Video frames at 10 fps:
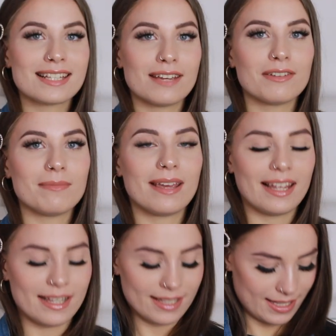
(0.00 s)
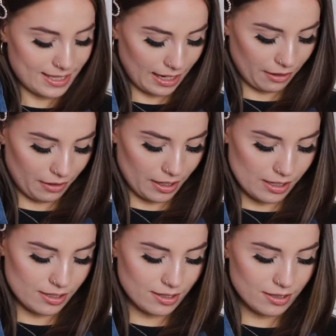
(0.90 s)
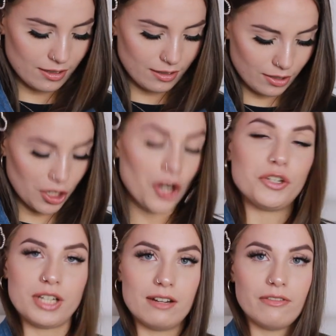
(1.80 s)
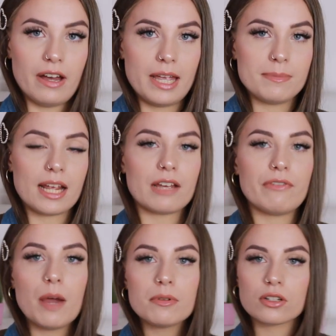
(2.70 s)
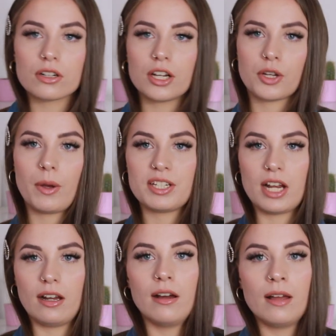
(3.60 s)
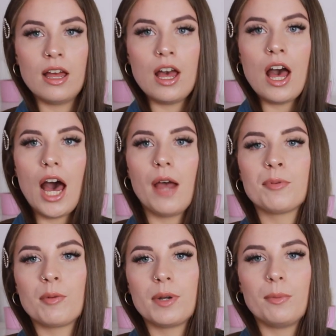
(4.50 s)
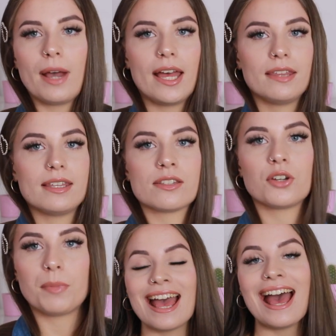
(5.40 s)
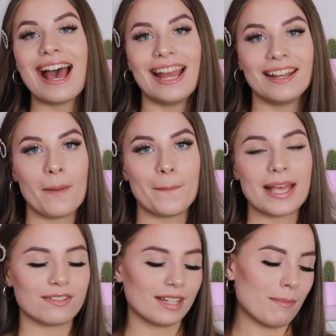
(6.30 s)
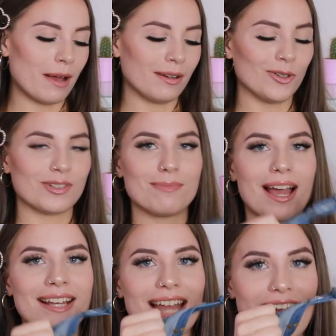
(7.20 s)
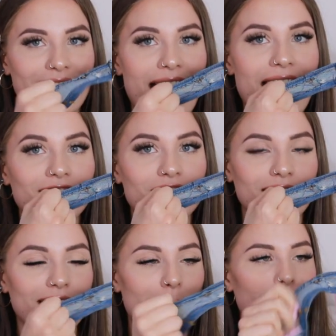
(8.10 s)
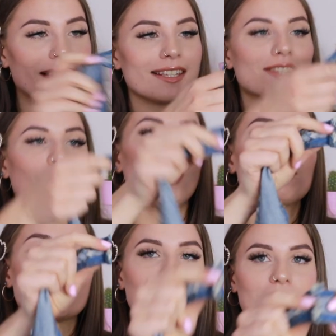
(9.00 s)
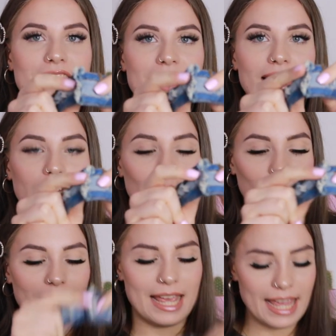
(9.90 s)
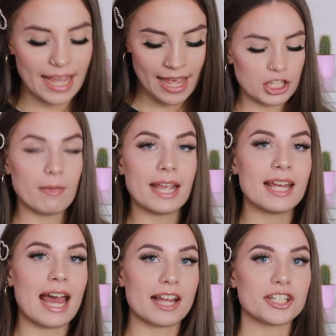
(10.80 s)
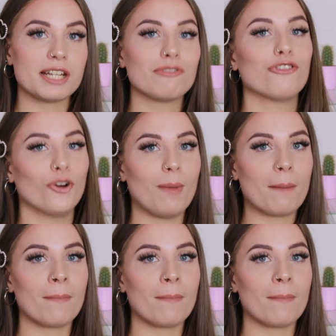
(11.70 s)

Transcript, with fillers: is giving me serious Coachella vibes. Like if I was going to go to Coachella, I'd probably wear this top. And best thing about it all is my nan actually made this top, so you can see like all in here. She made it actually for my